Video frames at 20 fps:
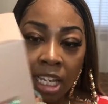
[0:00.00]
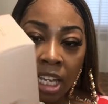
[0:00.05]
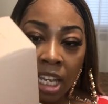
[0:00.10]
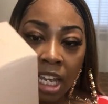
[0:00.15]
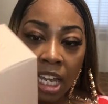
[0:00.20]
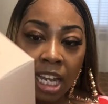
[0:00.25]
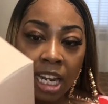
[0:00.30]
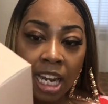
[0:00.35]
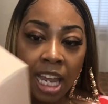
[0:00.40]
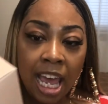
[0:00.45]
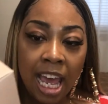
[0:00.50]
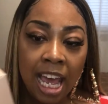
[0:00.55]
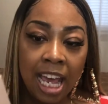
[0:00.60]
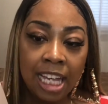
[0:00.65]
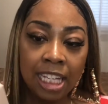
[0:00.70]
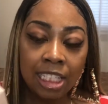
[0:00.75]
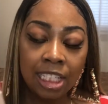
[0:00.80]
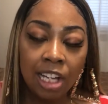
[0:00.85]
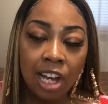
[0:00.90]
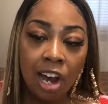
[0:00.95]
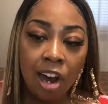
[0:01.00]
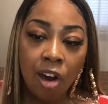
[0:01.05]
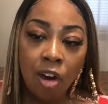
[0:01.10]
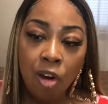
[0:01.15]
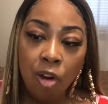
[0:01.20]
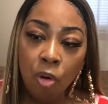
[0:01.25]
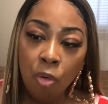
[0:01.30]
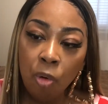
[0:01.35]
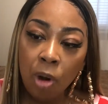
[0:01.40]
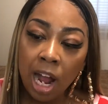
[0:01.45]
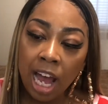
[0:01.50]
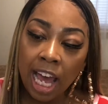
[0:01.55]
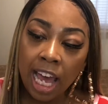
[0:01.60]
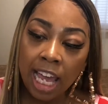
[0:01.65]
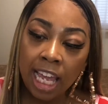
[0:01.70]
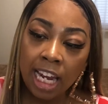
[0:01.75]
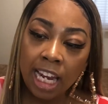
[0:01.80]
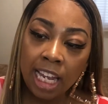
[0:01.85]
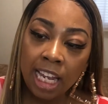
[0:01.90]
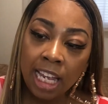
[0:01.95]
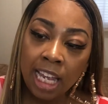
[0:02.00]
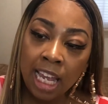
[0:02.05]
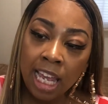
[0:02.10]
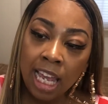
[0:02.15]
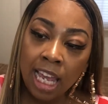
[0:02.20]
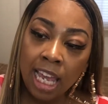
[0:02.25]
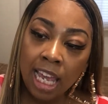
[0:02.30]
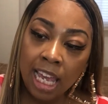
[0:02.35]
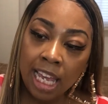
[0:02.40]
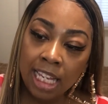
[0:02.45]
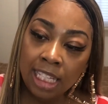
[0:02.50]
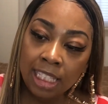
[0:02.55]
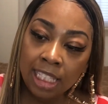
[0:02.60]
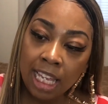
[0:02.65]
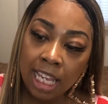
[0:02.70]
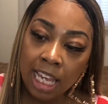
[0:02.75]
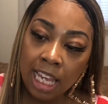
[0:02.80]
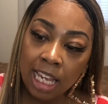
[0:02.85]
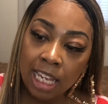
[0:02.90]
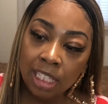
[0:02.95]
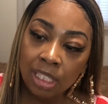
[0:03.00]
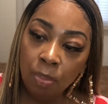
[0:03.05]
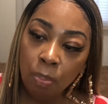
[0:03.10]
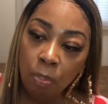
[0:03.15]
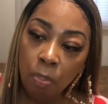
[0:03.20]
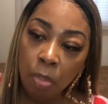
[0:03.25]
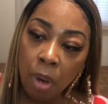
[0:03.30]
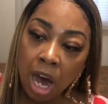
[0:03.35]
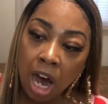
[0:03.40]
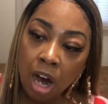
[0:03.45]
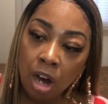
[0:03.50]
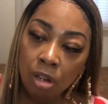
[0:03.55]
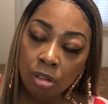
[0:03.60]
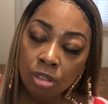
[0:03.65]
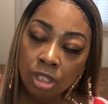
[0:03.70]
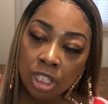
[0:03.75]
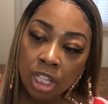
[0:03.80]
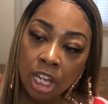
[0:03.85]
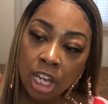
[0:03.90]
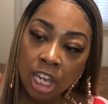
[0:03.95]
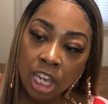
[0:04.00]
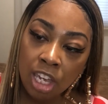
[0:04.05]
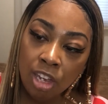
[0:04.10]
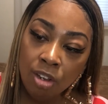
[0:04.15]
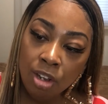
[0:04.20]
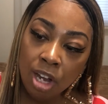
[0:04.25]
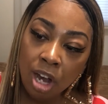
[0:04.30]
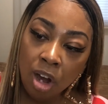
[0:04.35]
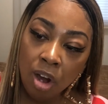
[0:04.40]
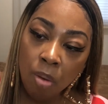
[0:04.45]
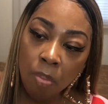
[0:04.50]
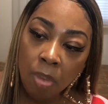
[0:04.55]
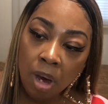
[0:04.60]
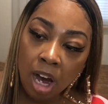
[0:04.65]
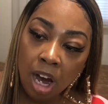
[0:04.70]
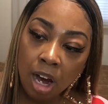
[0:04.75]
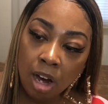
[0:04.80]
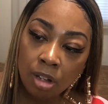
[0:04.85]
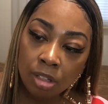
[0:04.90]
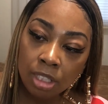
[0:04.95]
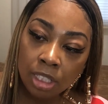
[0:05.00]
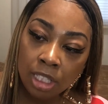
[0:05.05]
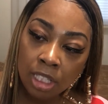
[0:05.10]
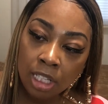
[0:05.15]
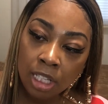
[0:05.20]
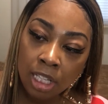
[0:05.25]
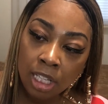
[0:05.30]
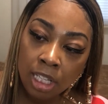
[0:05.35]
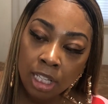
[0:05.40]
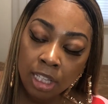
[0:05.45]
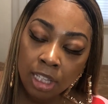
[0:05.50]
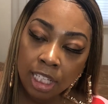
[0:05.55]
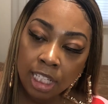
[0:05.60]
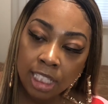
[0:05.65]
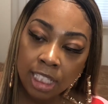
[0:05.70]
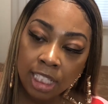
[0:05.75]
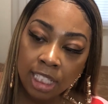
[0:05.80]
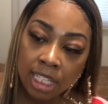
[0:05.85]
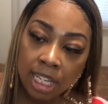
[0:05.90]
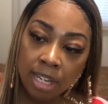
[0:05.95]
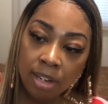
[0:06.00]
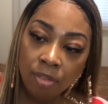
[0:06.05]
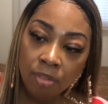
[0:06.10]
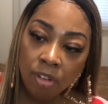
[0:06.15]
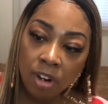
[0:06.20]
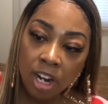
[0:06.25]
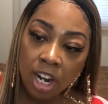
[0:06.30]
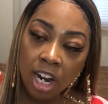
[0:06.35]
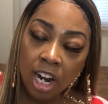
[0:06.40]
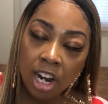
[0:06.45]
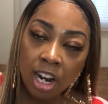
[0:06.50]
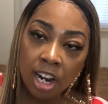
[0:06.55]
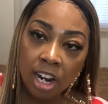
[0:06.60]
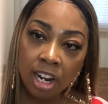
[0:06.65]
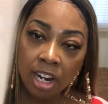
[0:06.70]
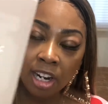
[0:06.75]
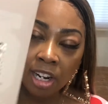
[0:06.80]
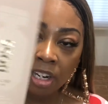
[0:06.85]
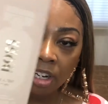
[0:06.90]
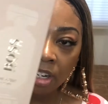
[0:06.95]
and it has gold writing. It says Boss Hugo Balls, the scent for her.